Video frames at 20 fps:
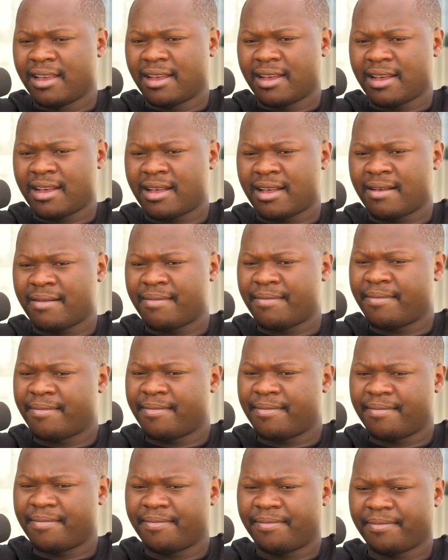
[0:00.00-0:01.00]

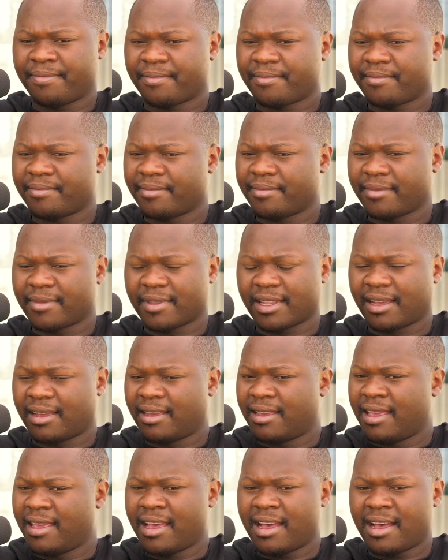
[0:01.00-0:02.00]
So
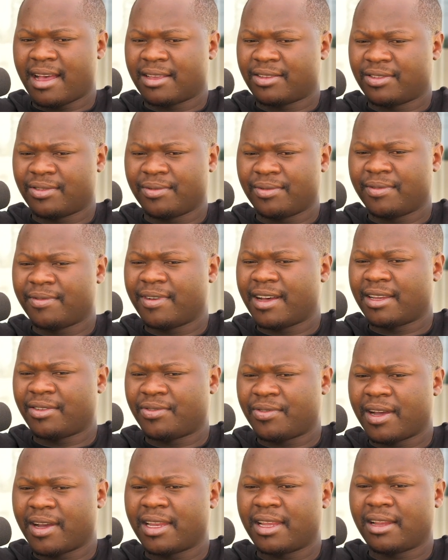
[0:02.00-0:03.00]
we've had
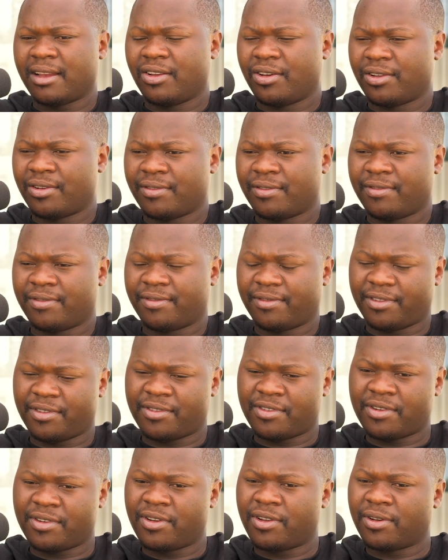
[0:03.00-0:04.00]
quite a lot of, you
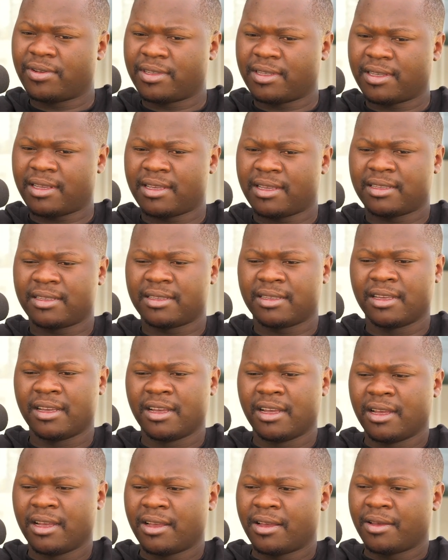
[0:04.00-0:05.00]
know, losses.
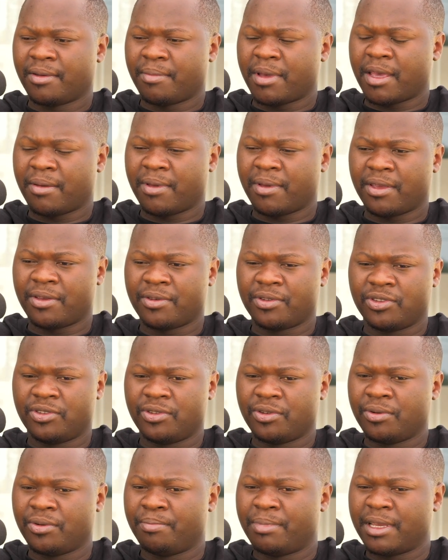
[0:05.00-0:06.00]
Maybe you
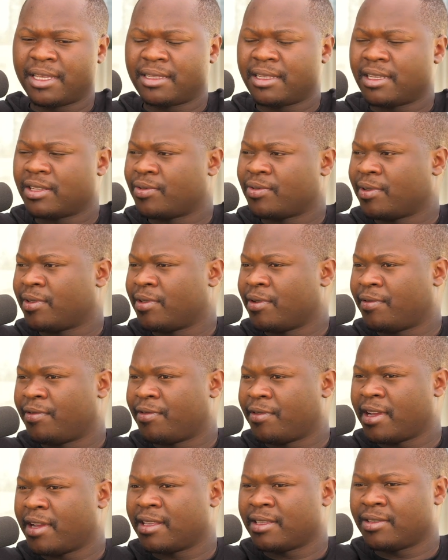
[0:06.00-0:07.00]
do business with your
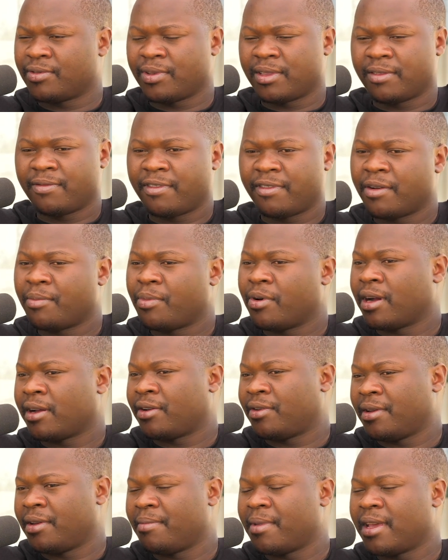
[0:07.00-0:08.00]
friends with verbal
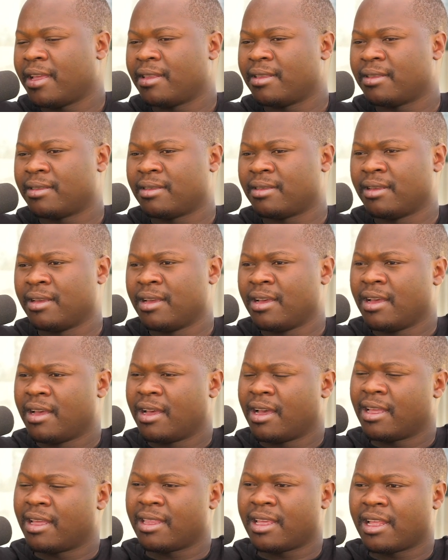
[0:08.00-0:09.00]
agreements,
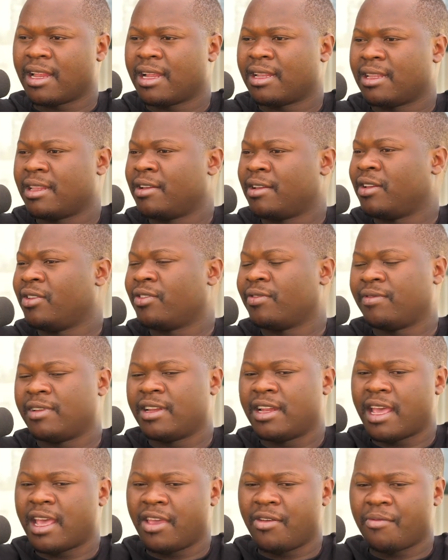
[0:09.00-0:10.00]
and then at the end of the
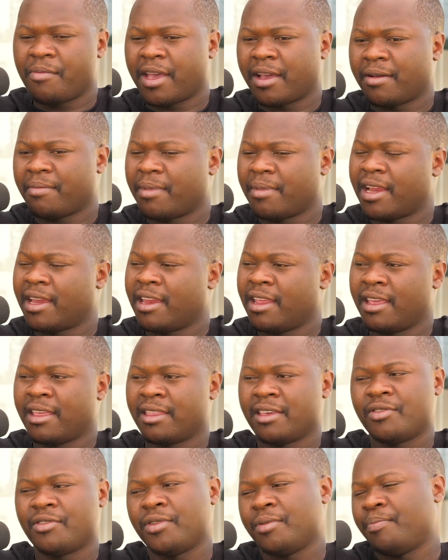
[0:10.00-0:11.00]
day you make money,
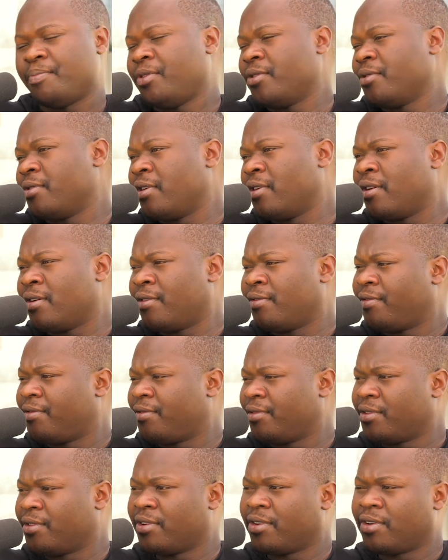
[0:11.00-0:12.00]
they rip you off.
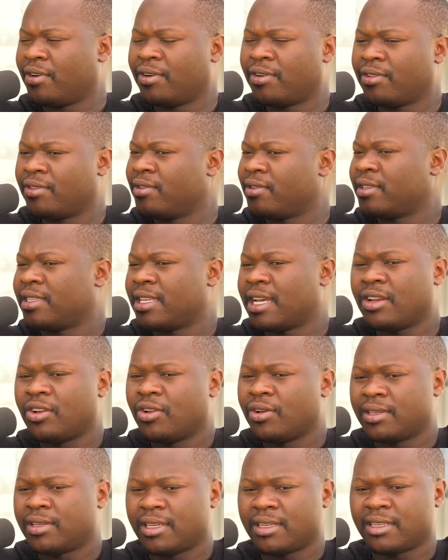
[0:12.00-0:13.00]
You know, all those are
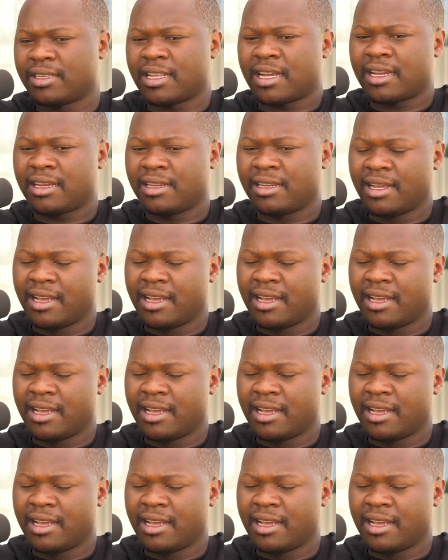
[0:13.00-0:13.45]
losses that